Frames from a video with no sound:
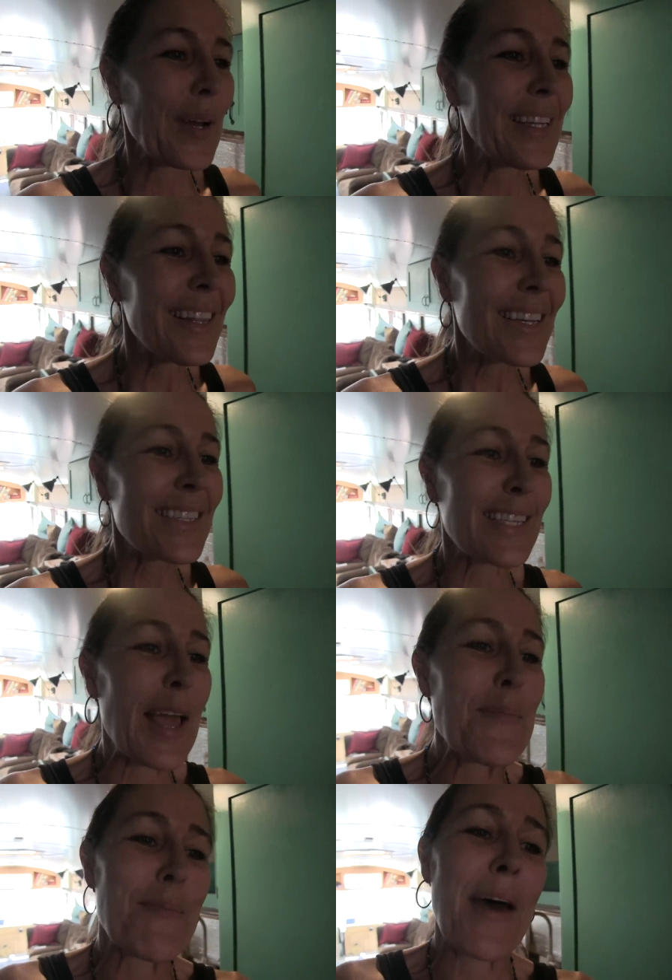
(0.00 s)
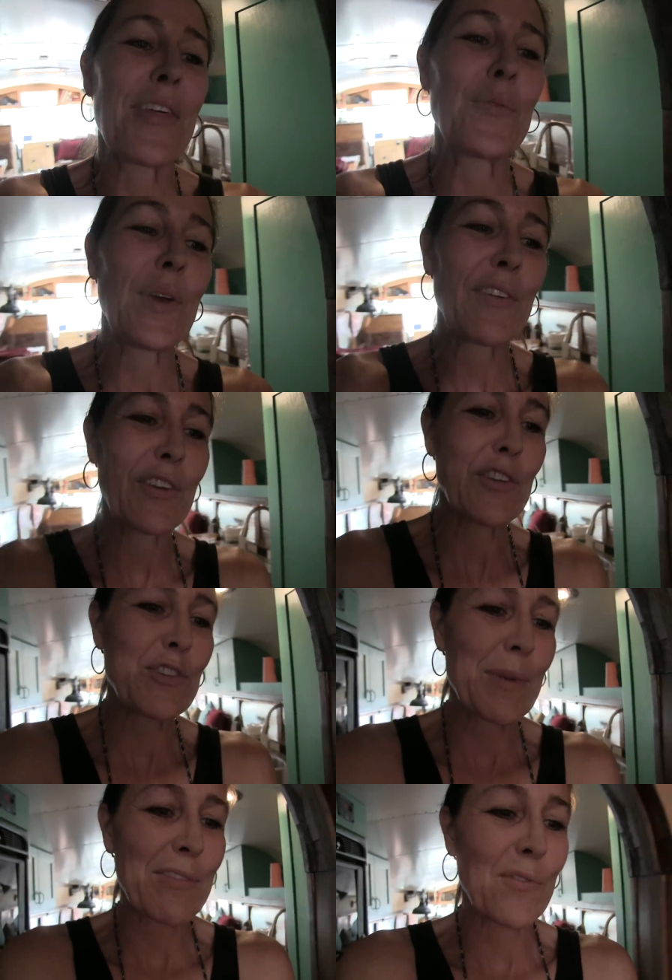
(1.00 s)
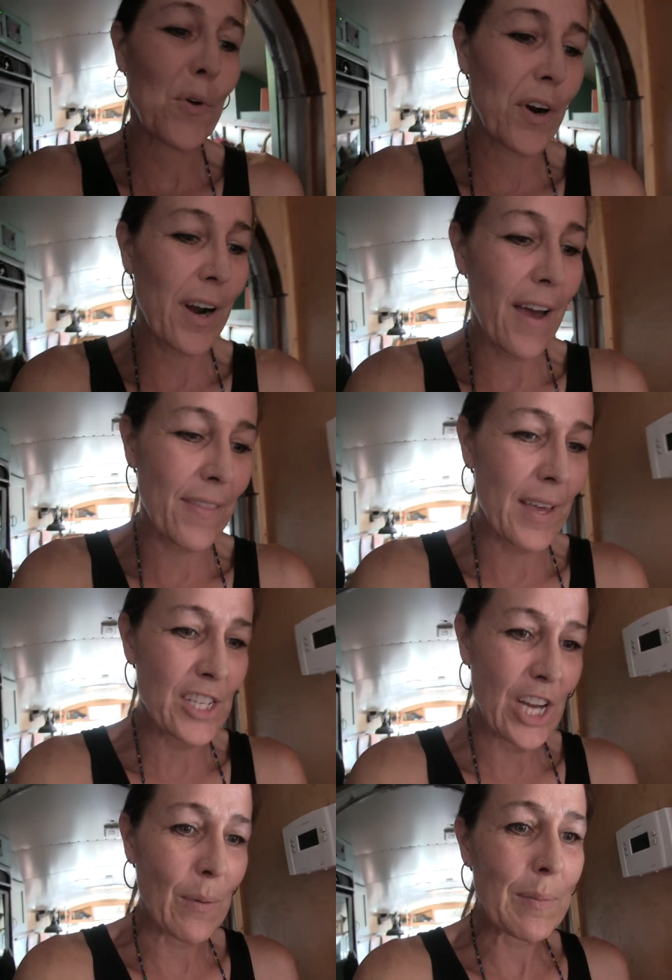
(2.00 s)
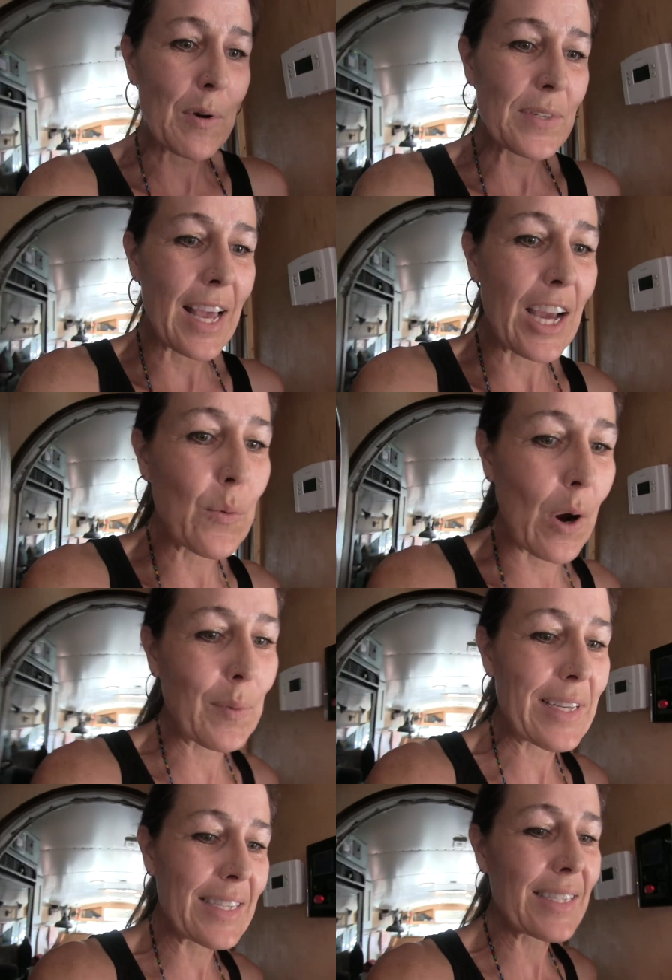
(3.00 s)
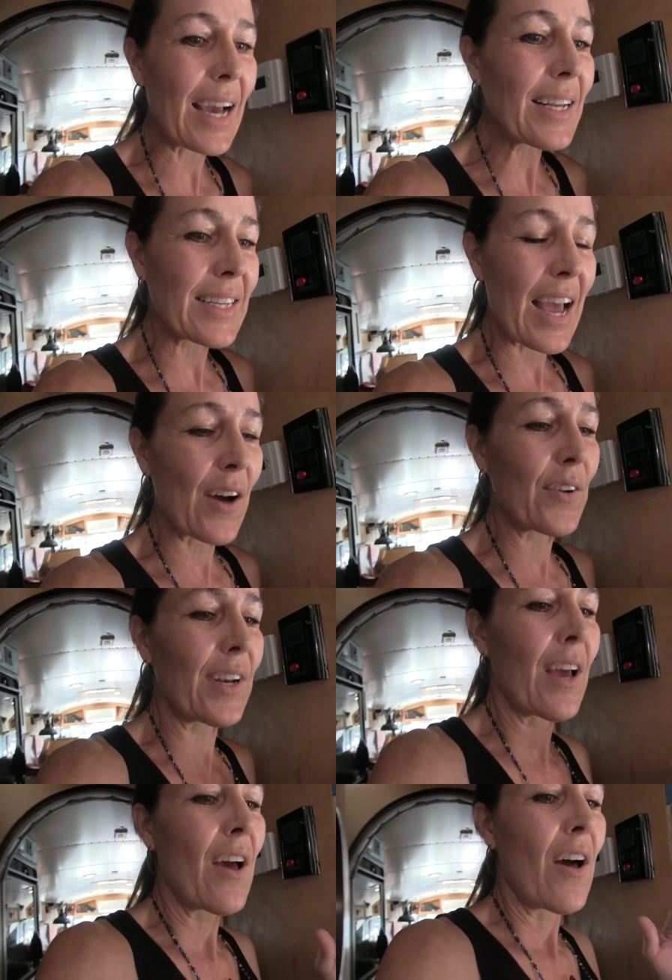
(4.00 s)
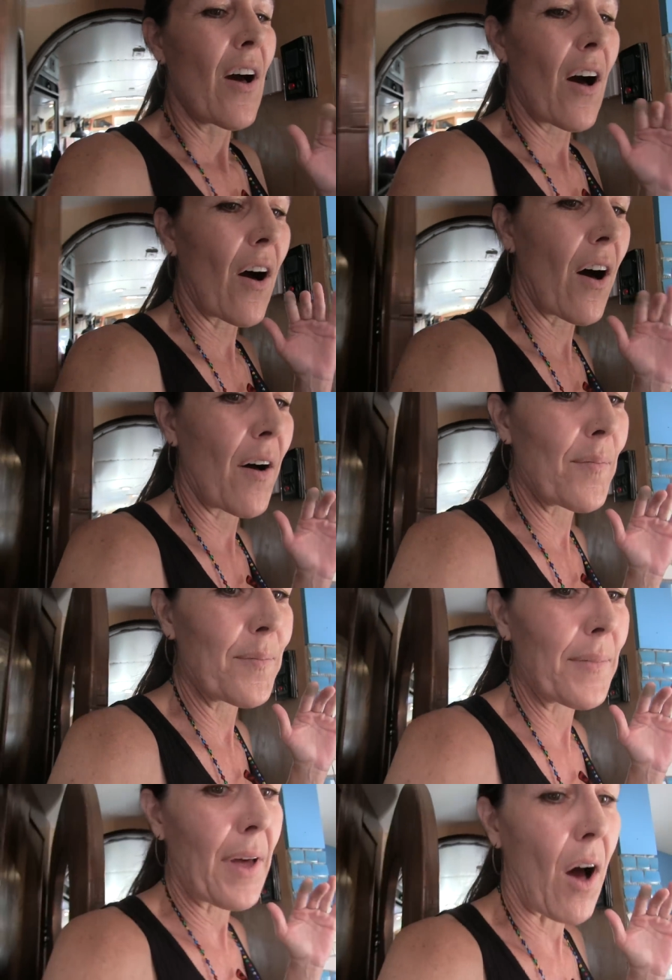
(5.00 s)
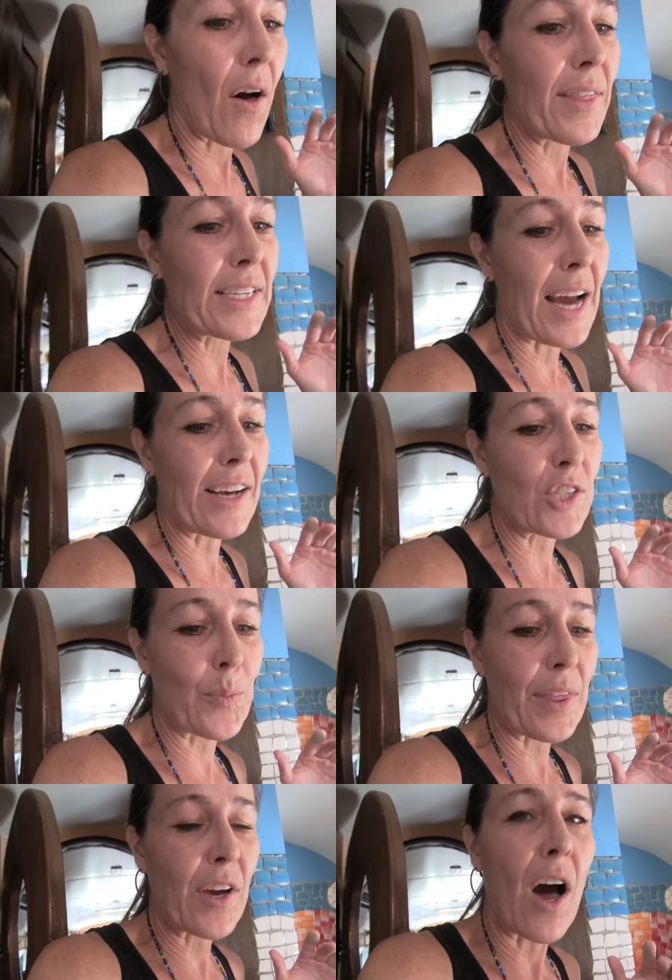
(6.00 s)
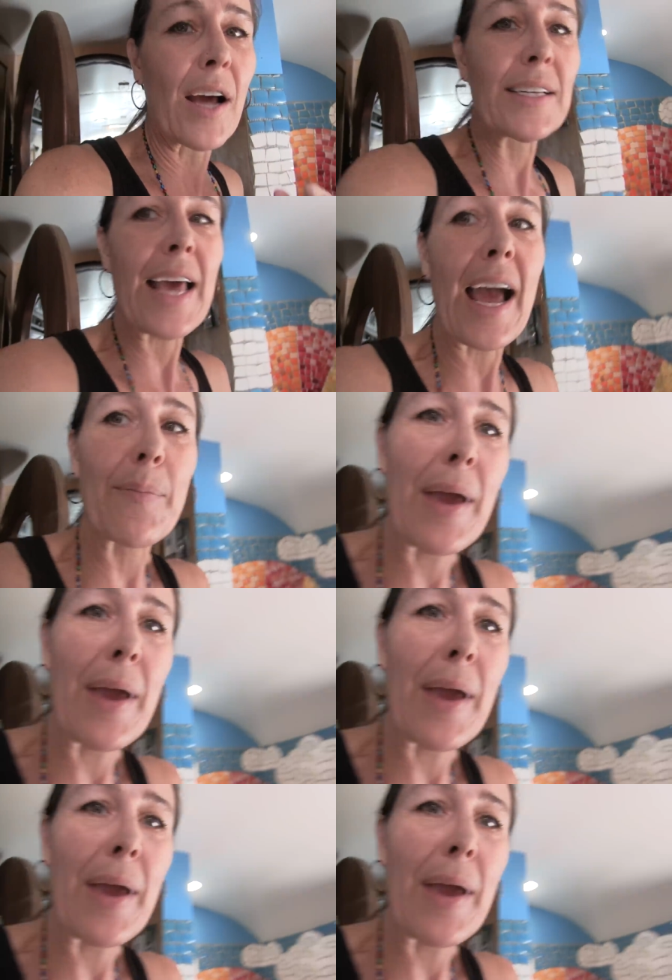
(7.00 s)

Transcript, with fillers: we did the same method we used before on the shower mosaic where we stuck down um, all the tiles with contact